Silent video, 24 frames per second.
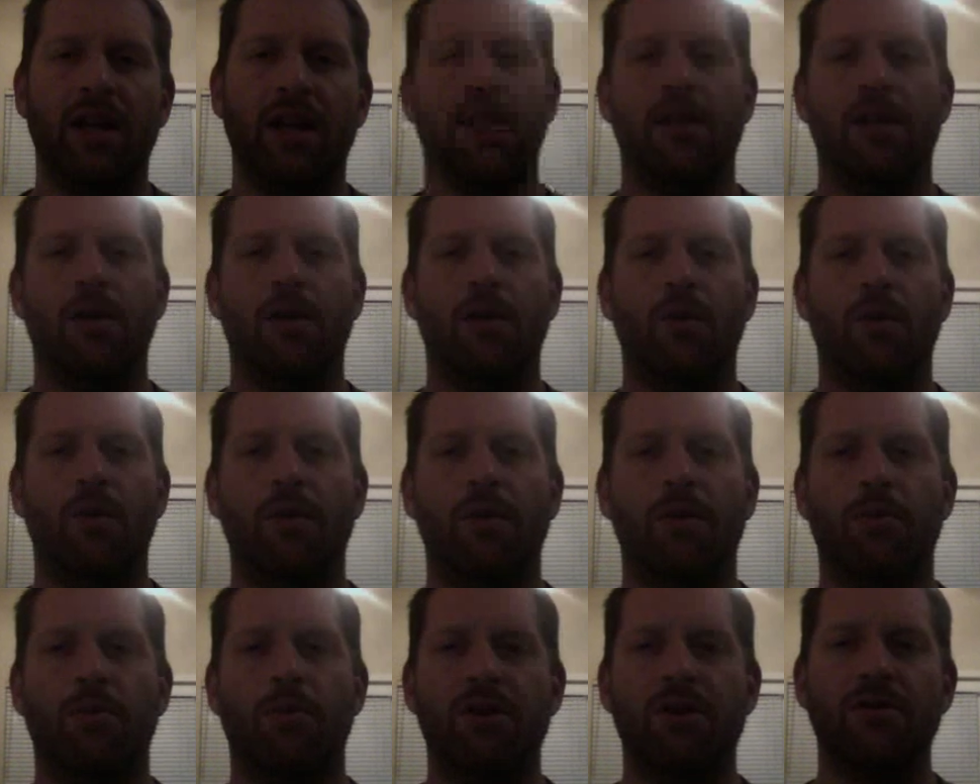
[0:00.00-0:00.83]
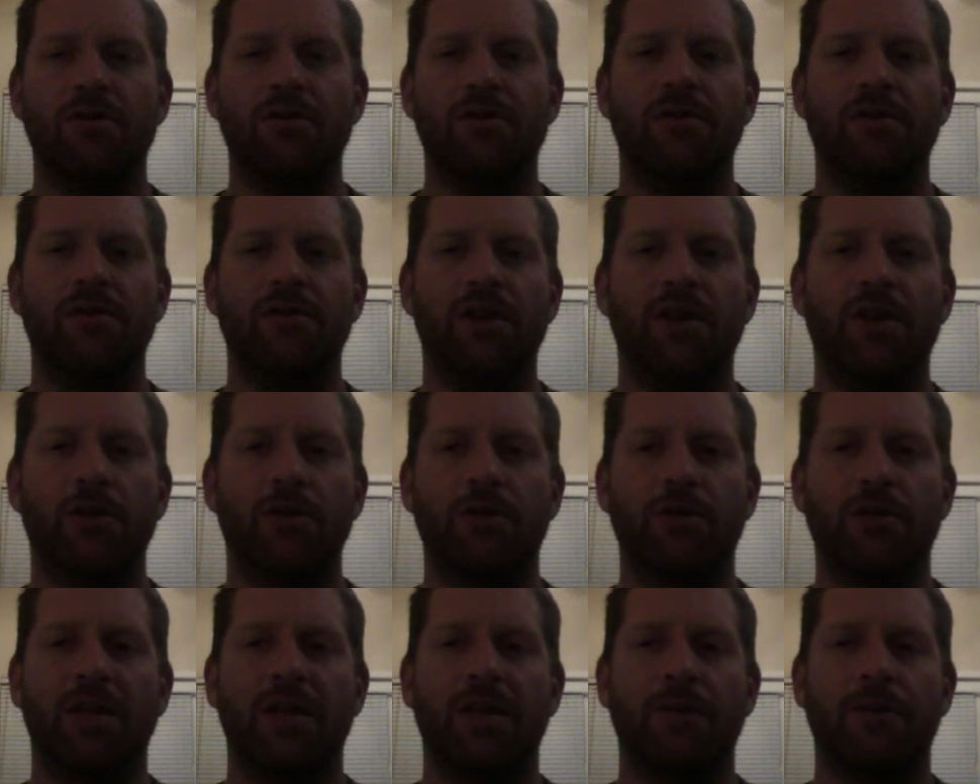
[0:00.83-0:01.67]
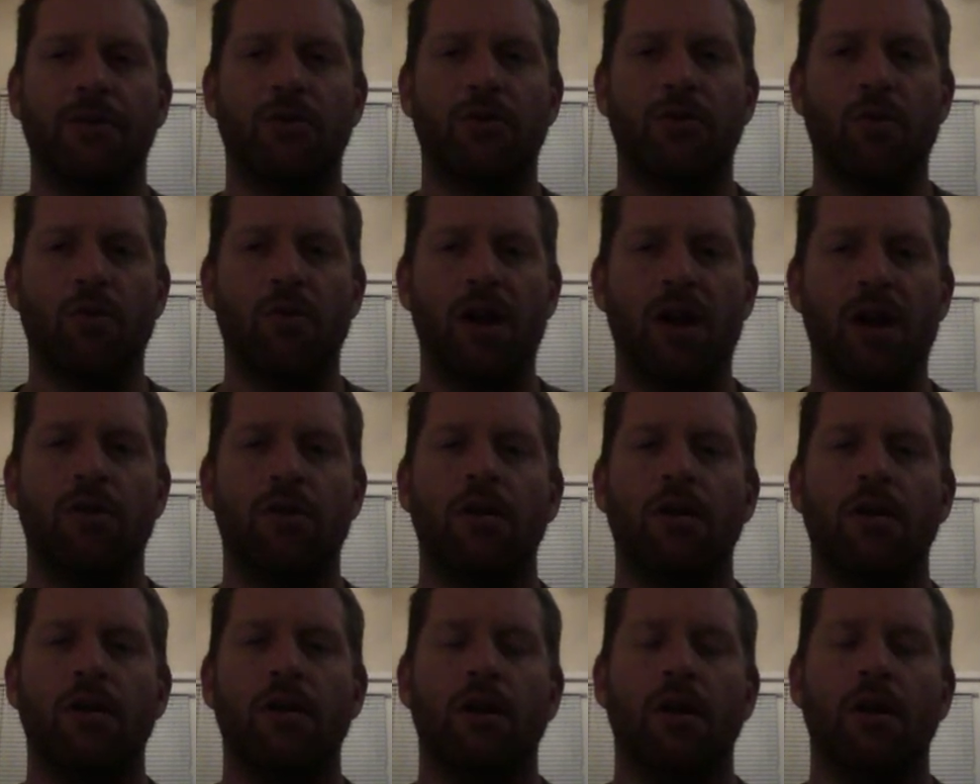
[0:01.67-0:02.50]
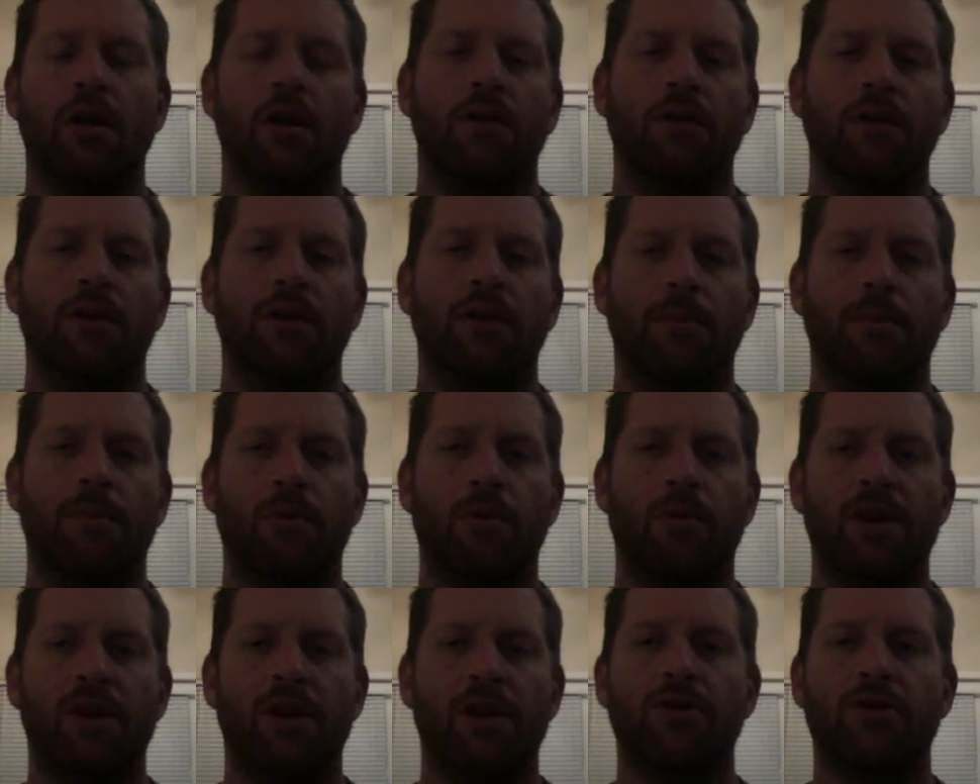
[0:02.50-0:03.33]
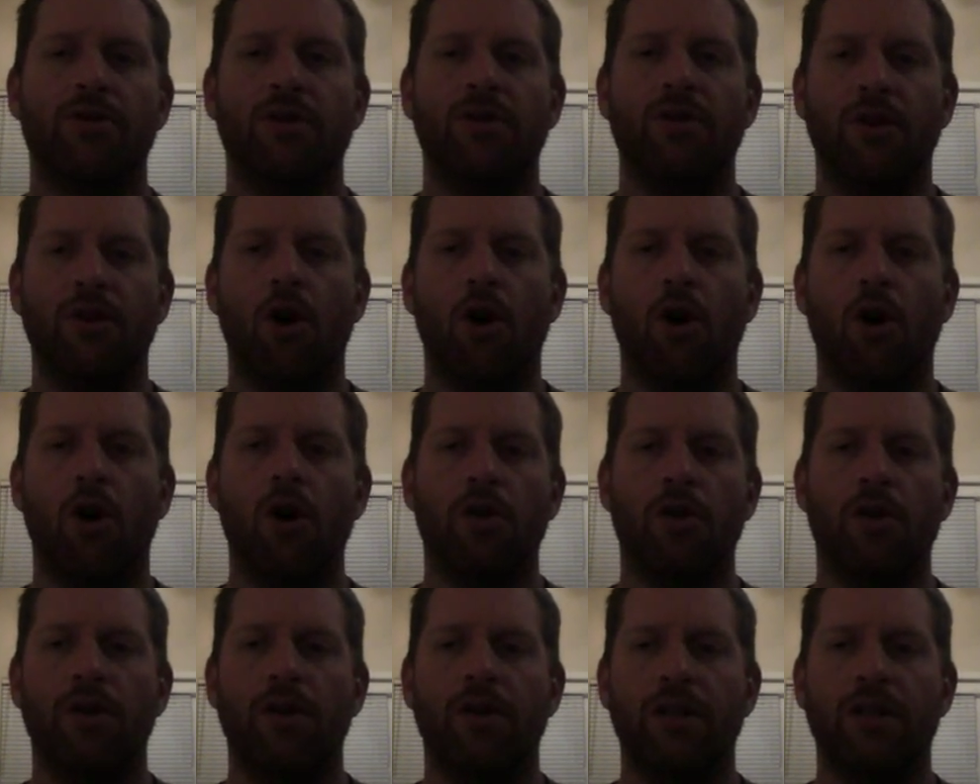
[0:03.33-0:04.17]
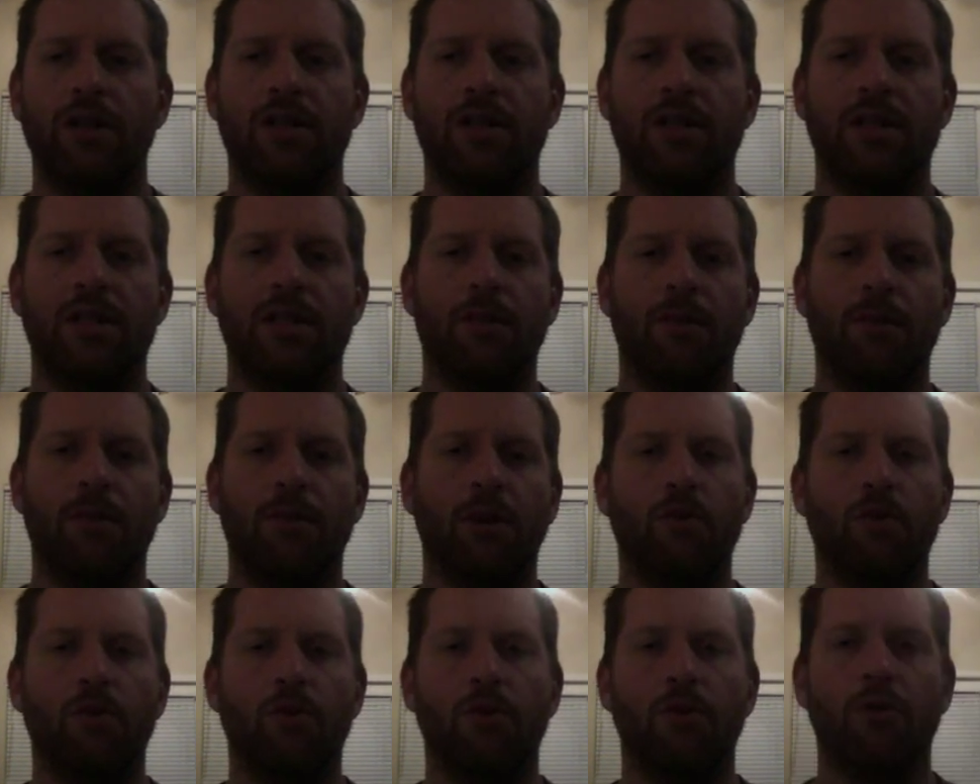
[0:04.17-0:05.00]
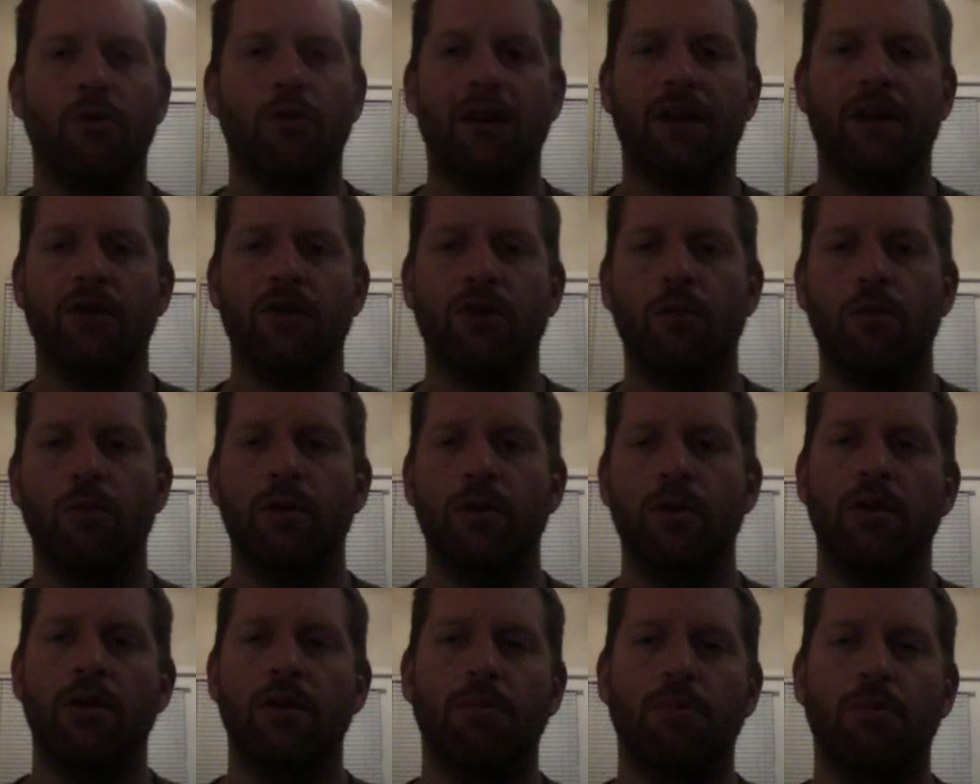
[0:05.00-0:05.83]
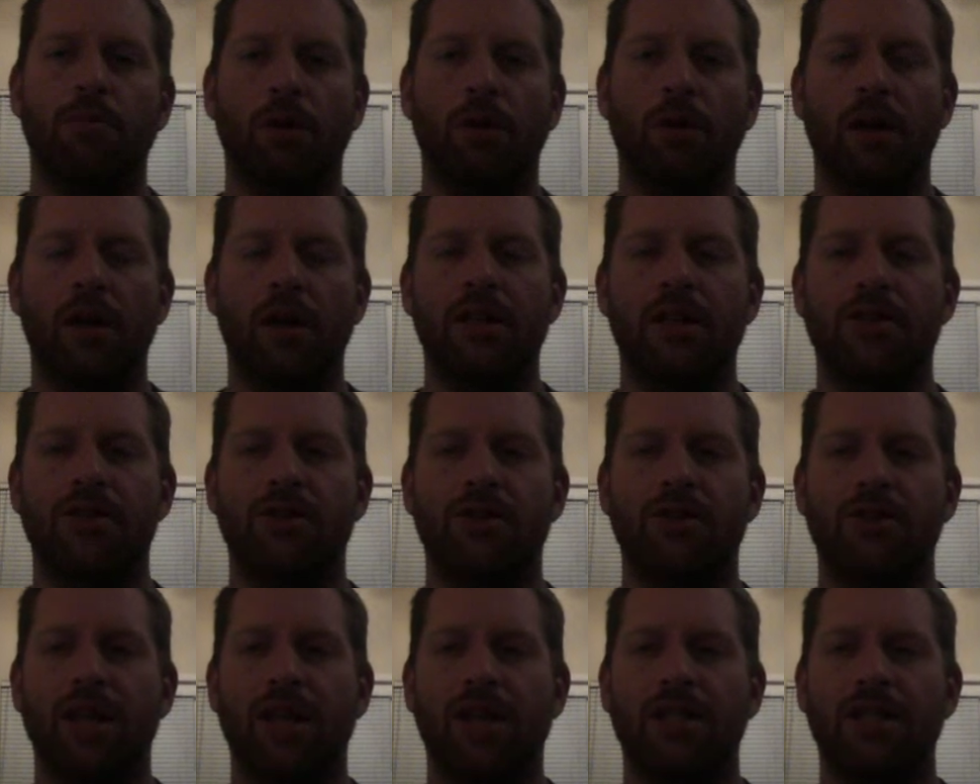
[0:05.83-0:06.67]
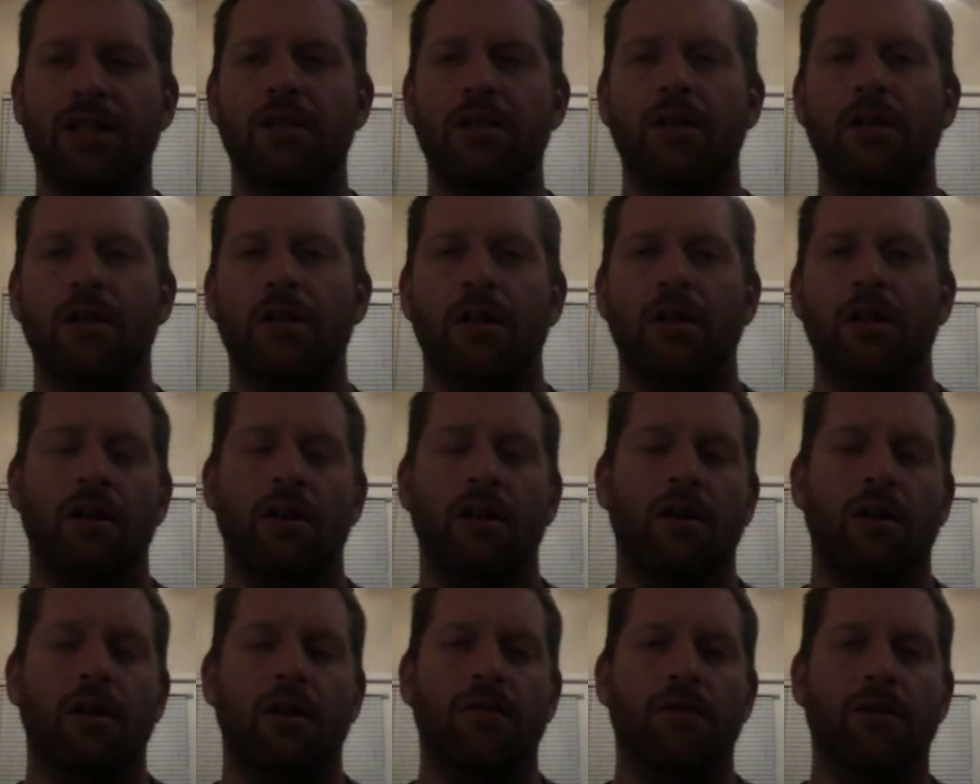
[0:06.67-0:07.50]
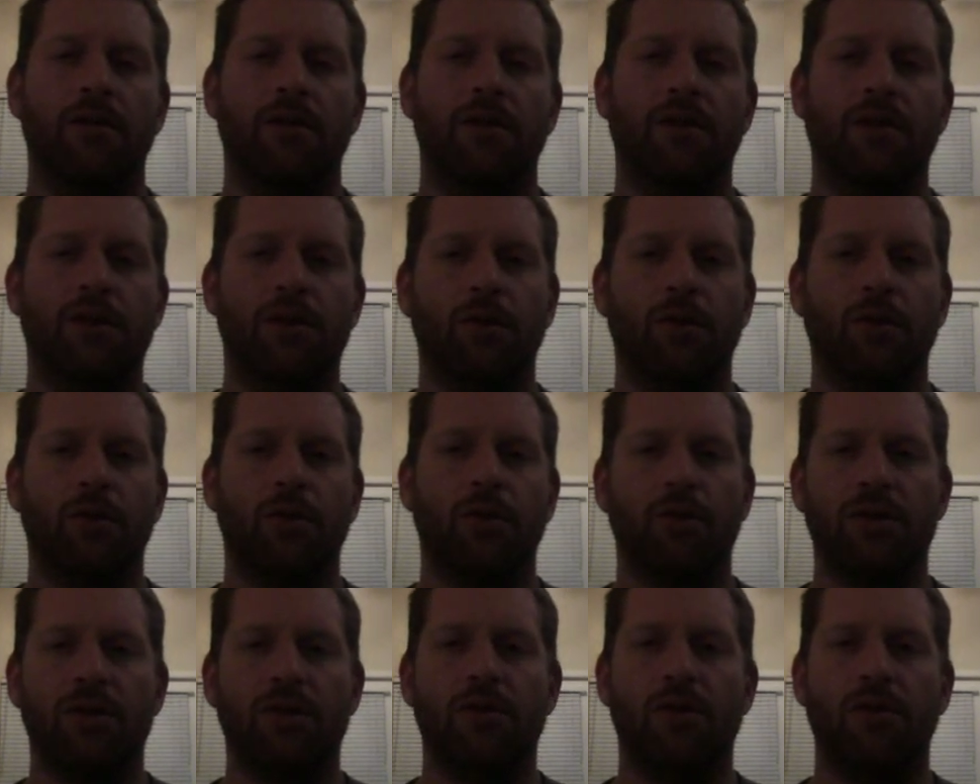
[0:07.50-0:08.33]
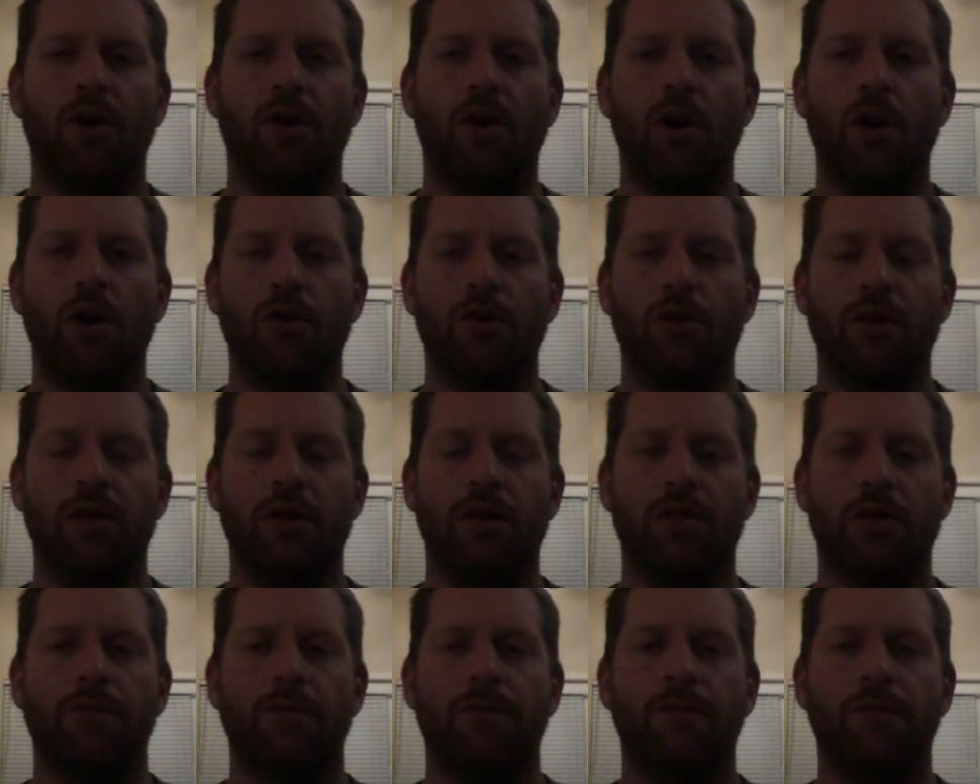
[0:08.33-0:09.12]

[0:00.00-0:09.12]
and then when the pressure in the ventricles becomes greater than the pressure in the arteries, the semilunar valves open and blood is ejected from the ventricles into the arteries.